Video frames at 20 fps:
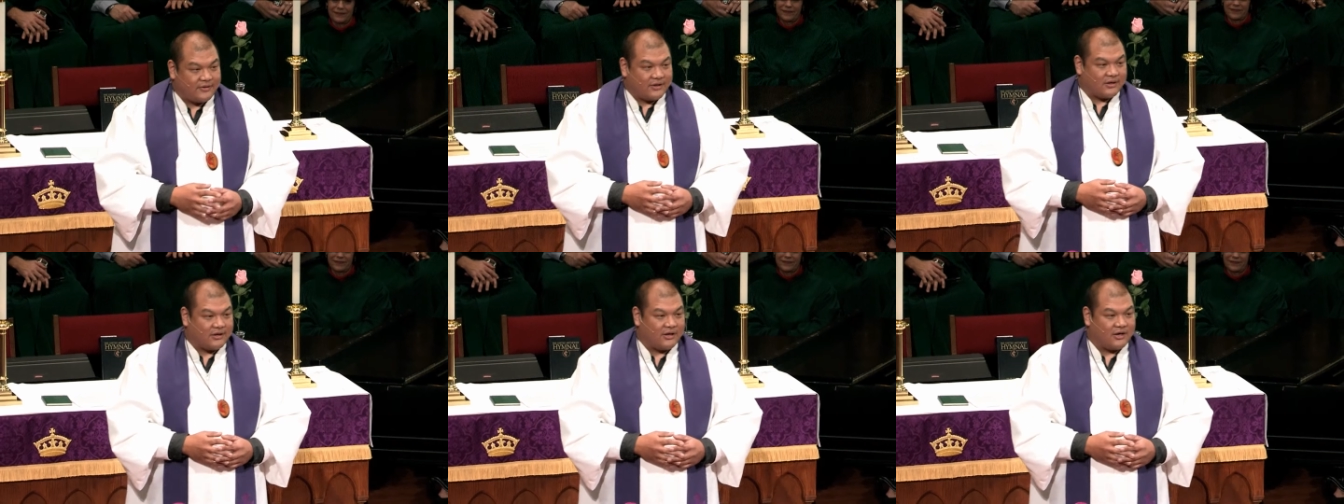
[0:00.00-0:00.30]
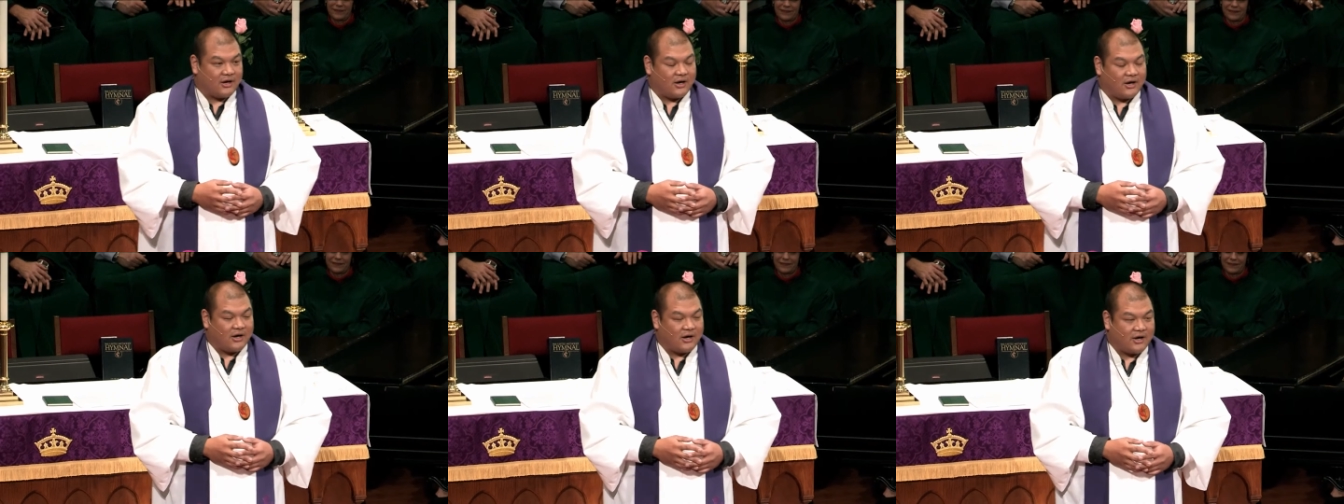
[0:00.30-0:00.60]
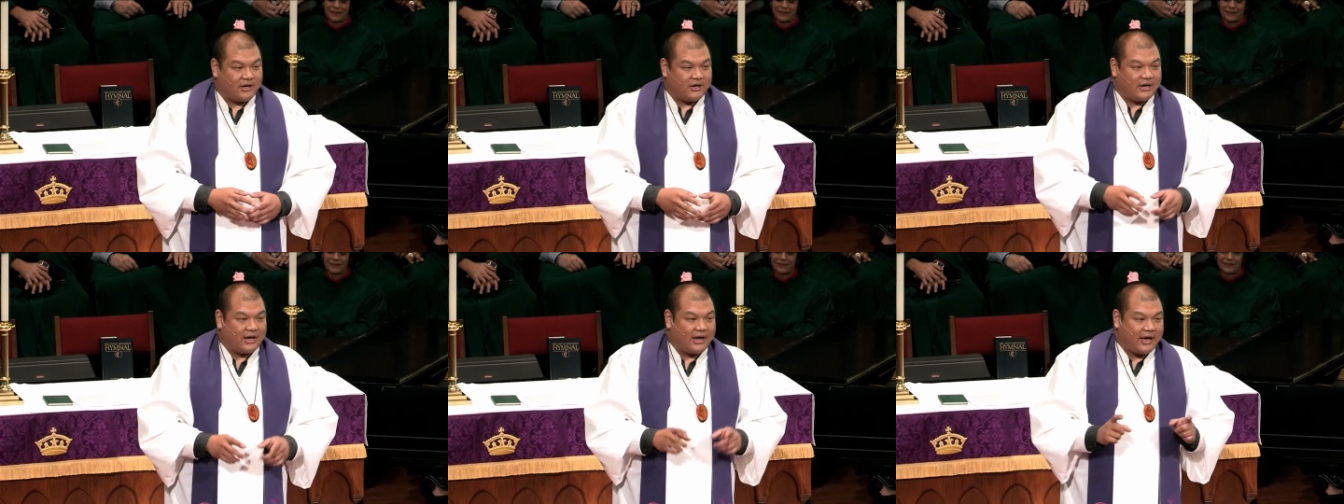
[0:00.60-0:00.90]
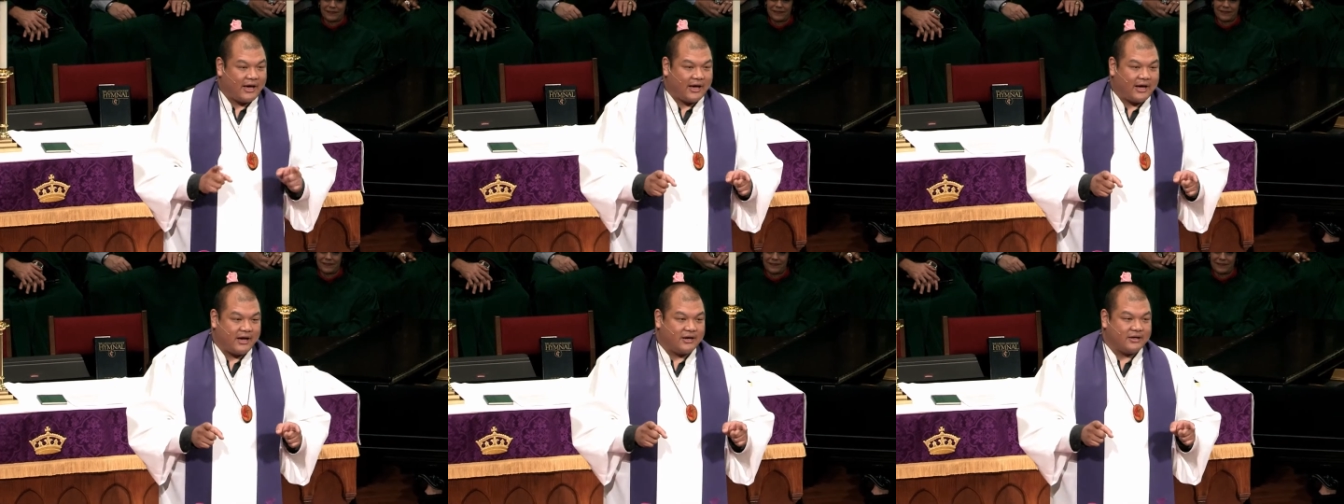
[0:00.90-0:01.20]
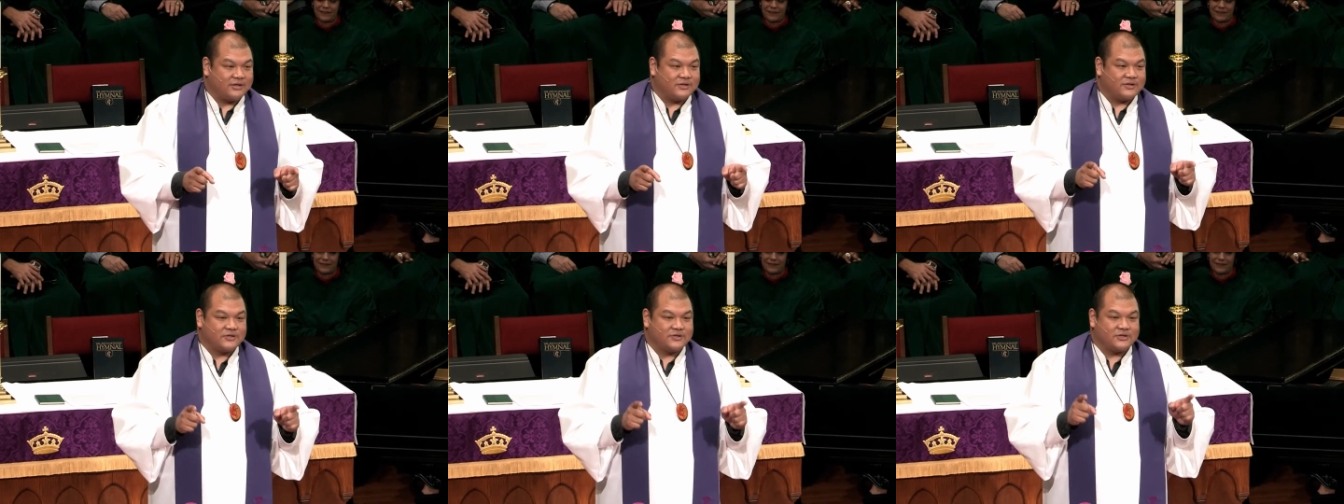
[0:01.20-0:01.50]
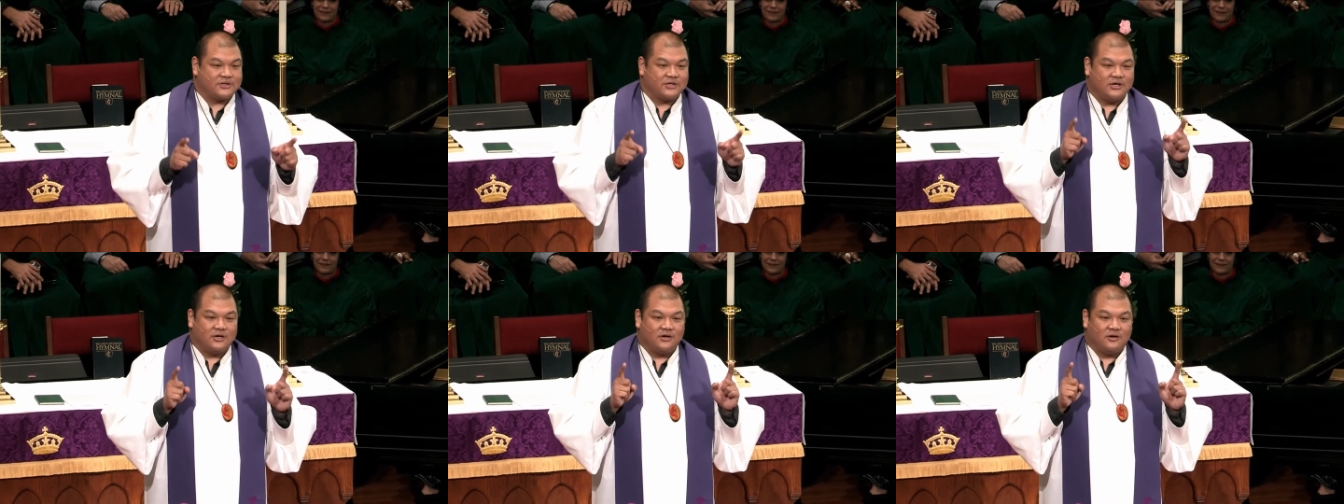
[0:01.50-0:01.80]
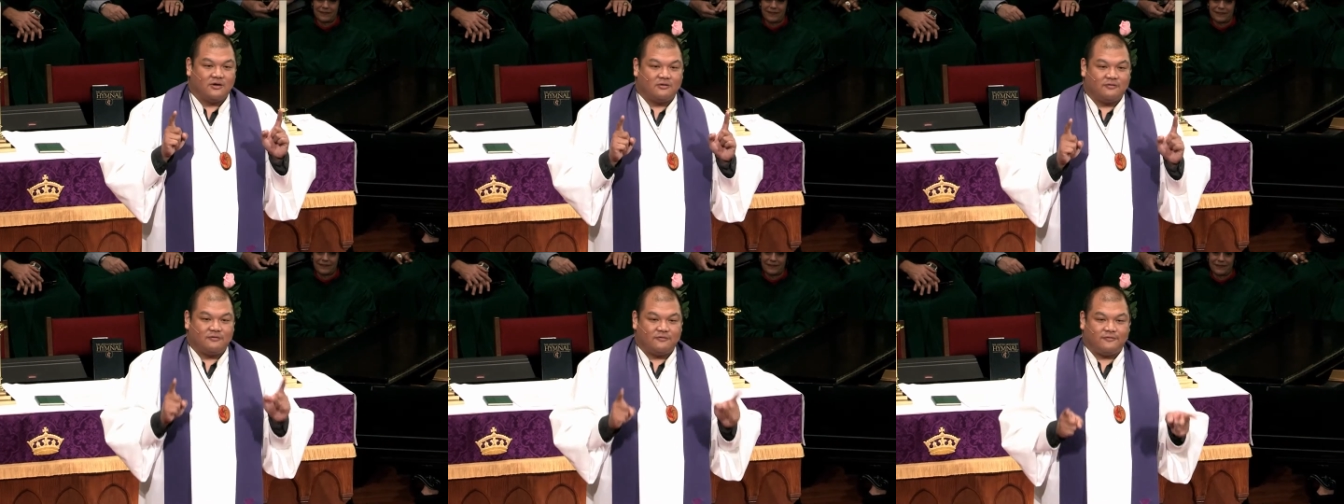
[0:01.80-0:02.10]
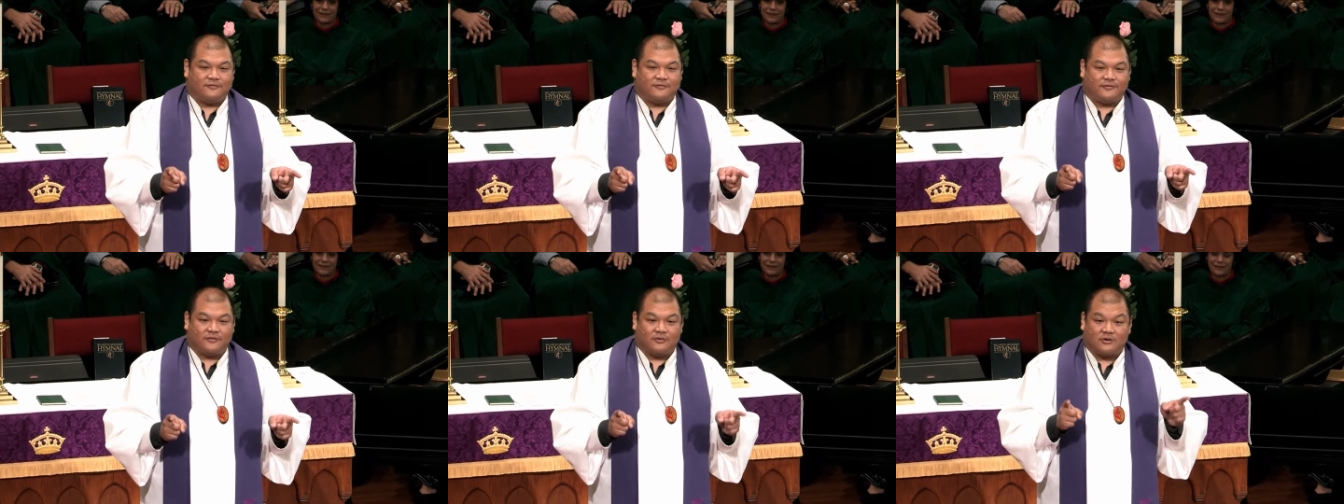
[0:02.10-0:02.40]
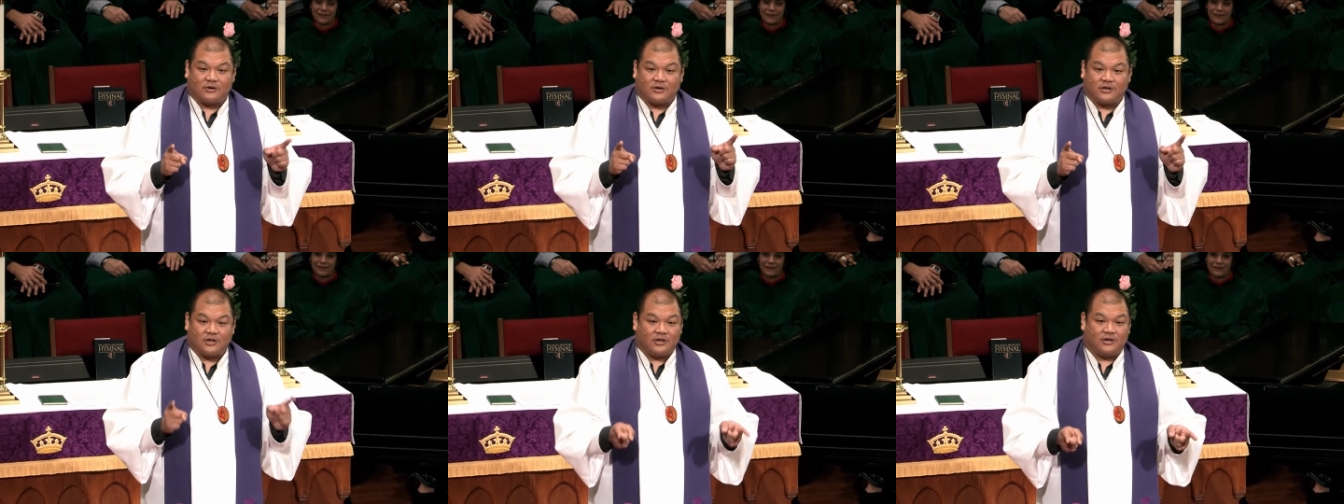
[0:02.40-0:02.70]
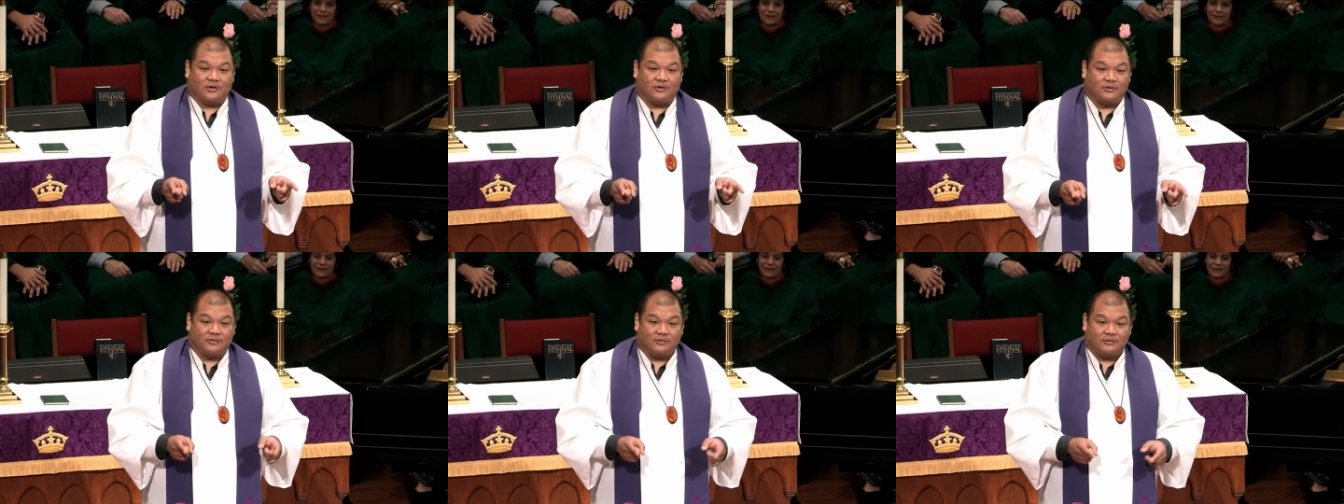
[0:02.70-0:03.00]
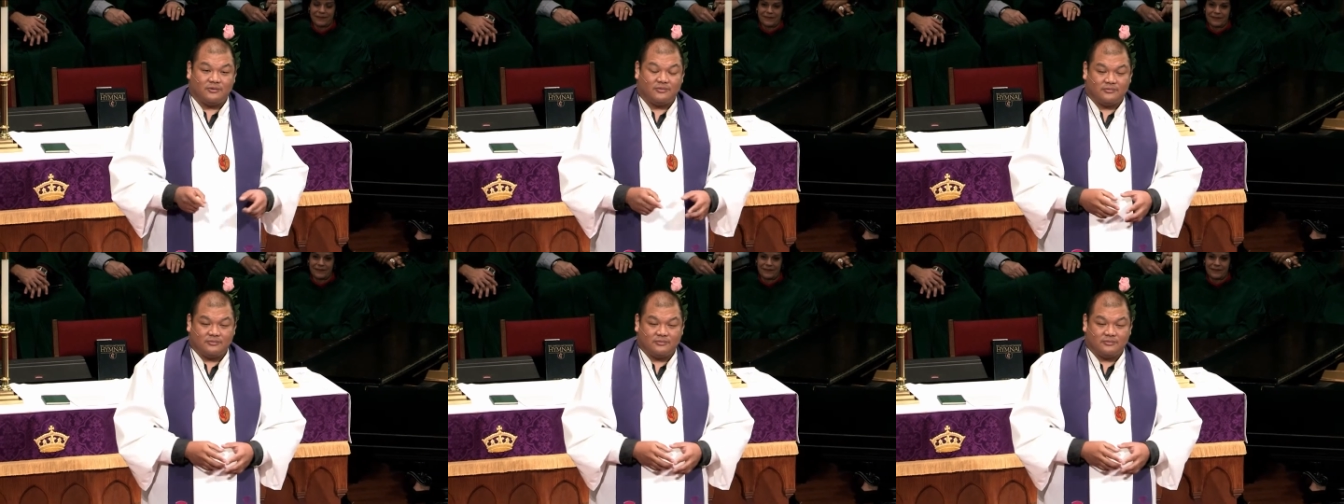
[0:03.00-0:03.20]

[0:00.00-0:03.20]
that God has for you.